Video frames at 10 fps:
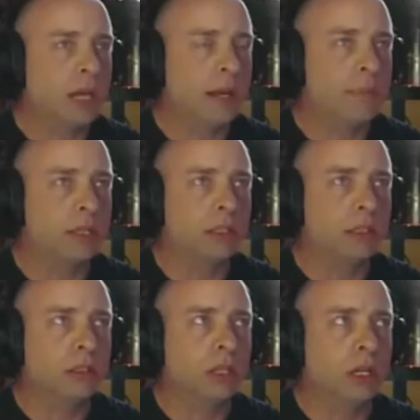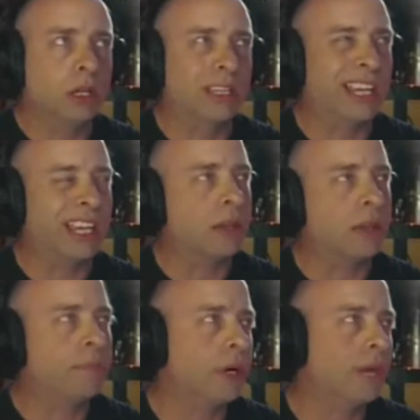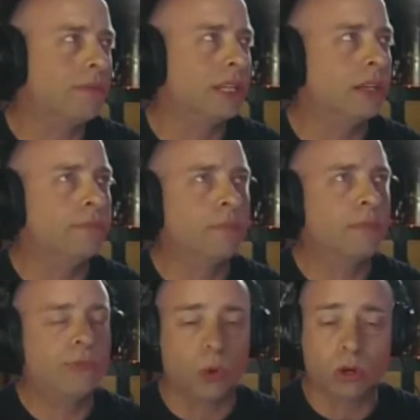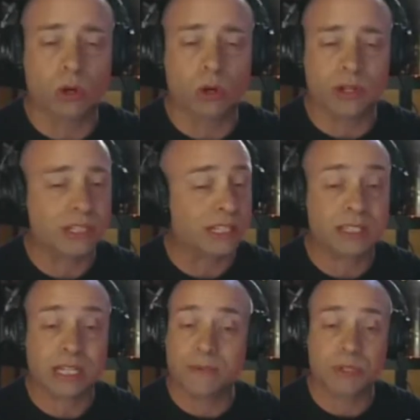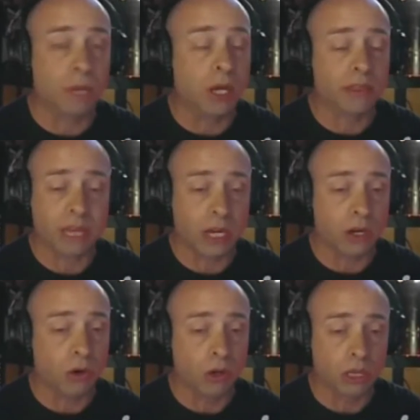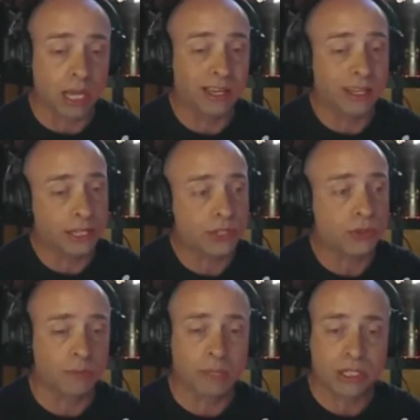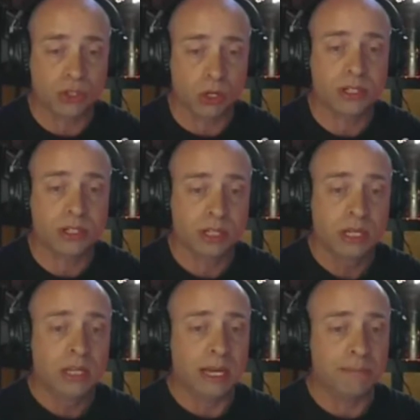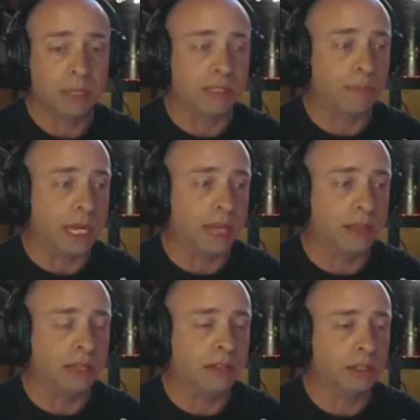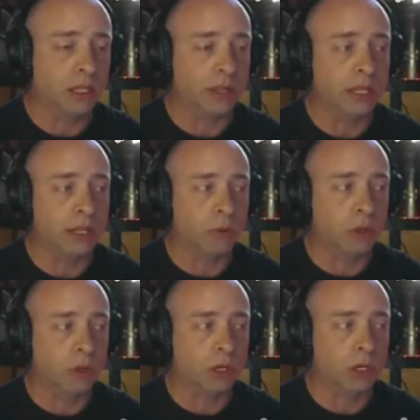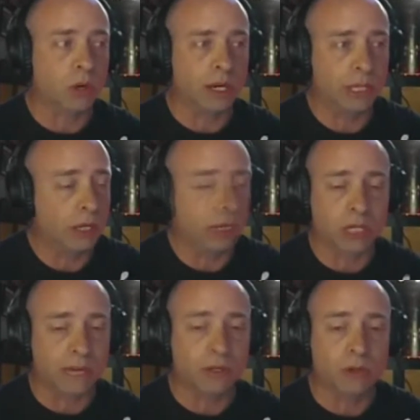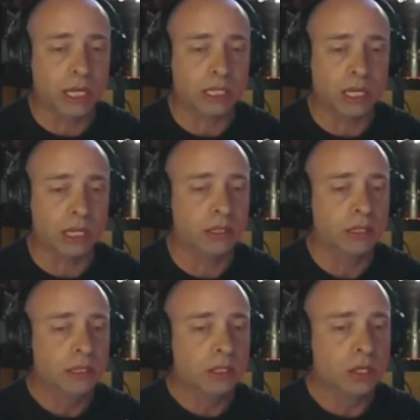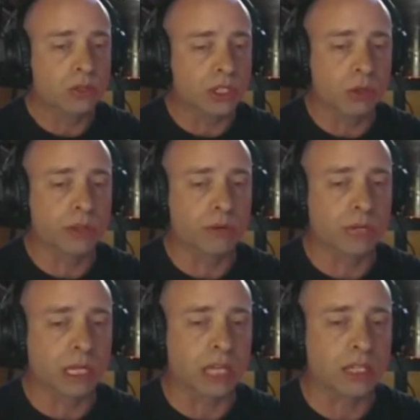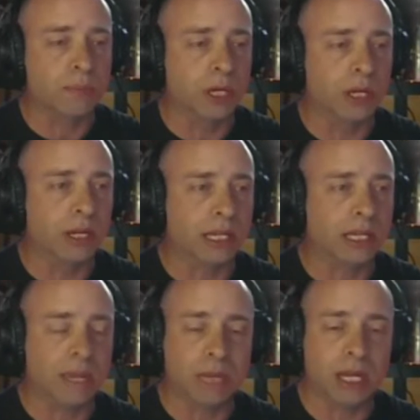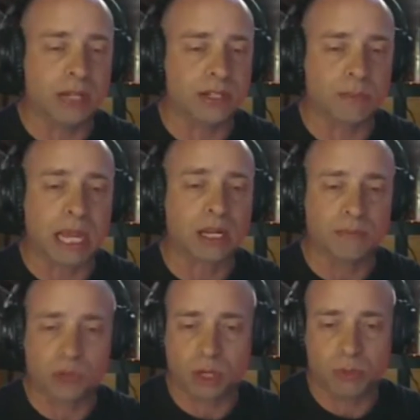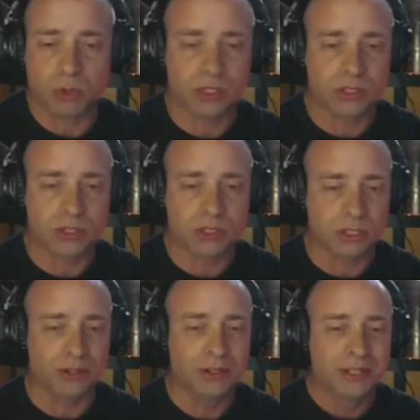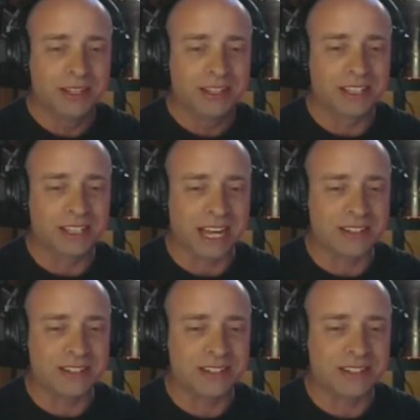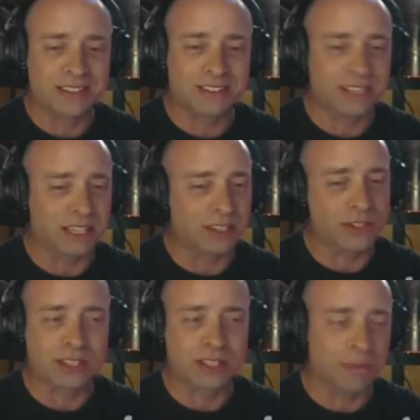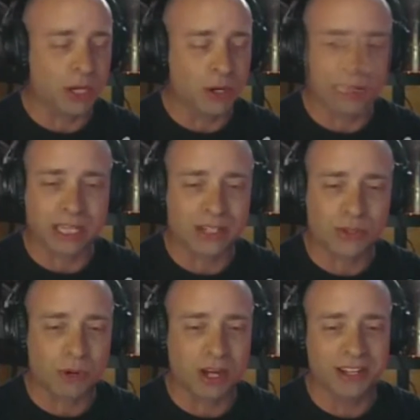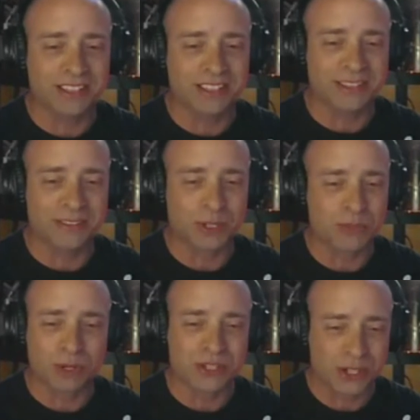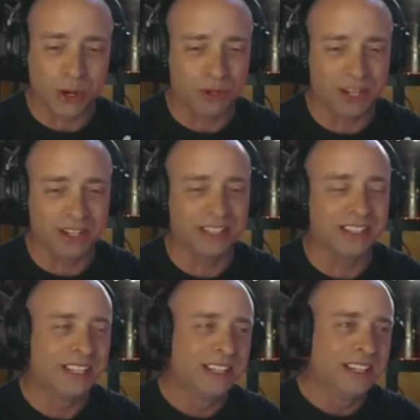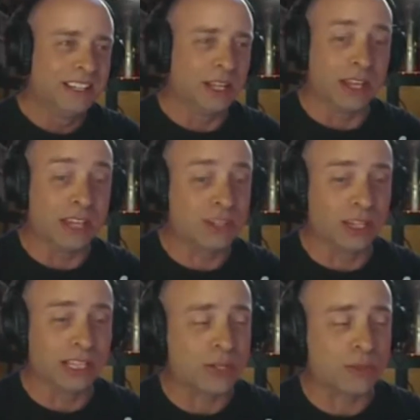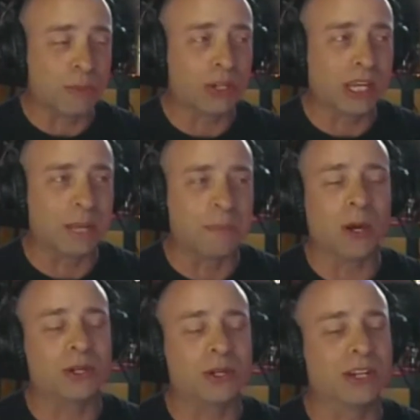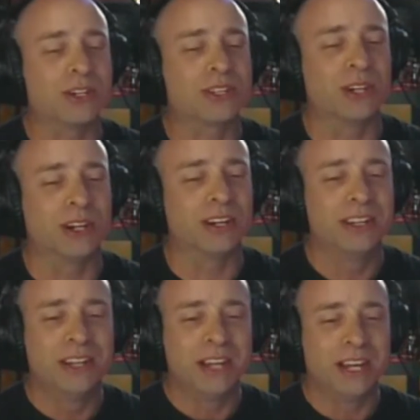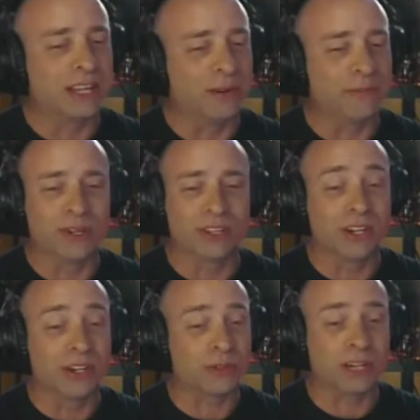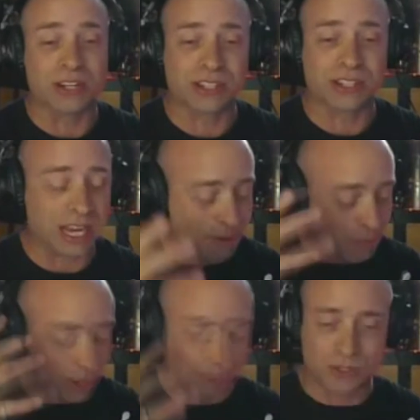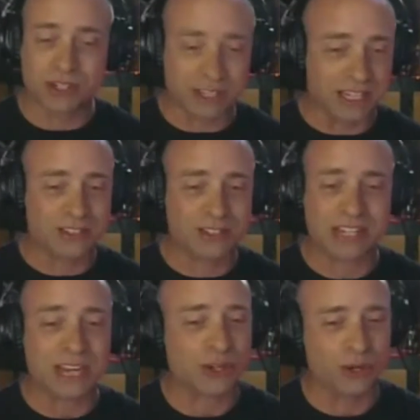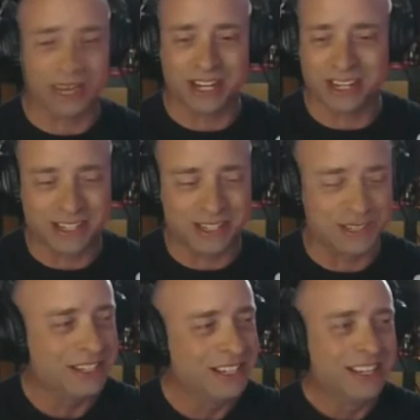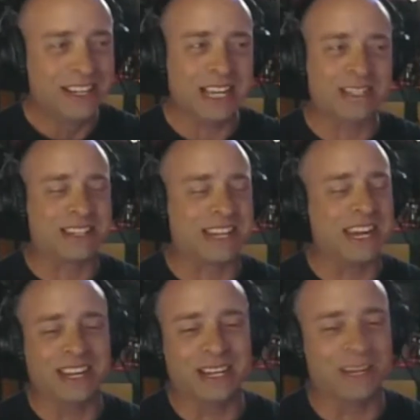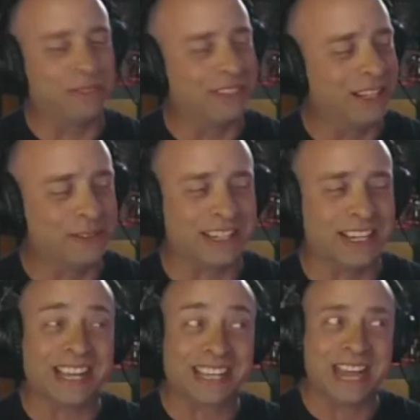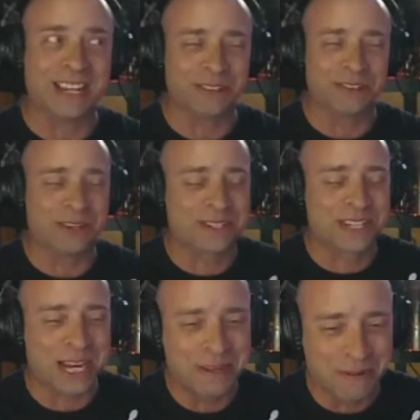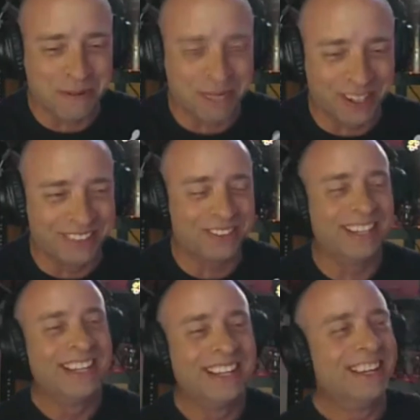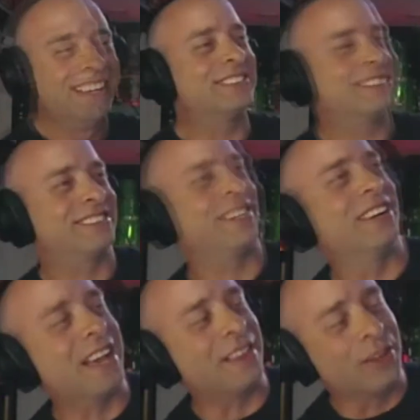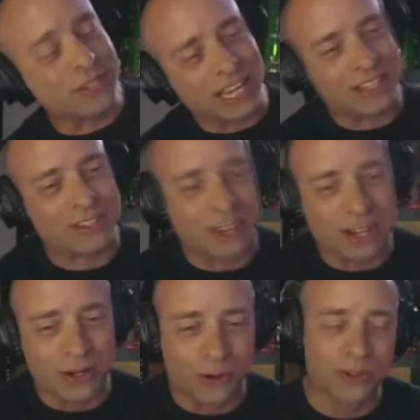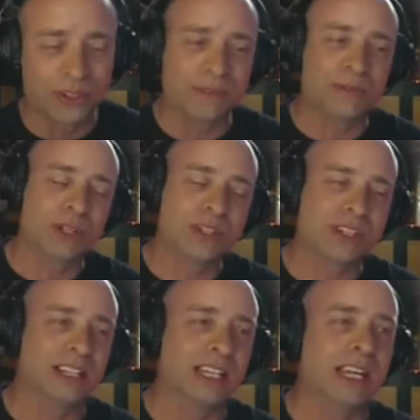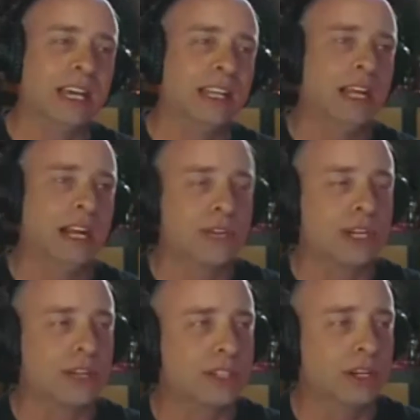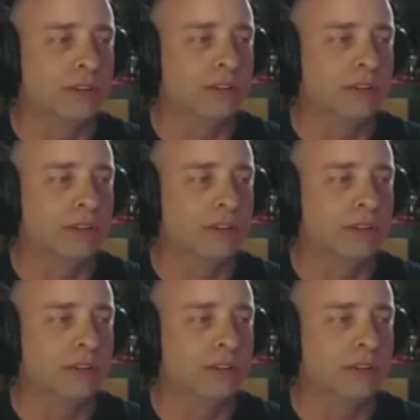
been gigging probably 4 to 6 times a month, not a whole lot, and that's sort of by choice. I picked a band that they work quite a bit. They work every weekend, usually 2 or 3 gigs, but I came in as a backup drummer, and so the guys just let me know what gigs you want and which ones you don't want. And they still allow smoking in bars here, so I did a few of those where I just came home just saturated in nicotine, and I was like, I can't do those anymore. Yeah. But so yeah, those gigs are on hold, unfortunately. And then I was also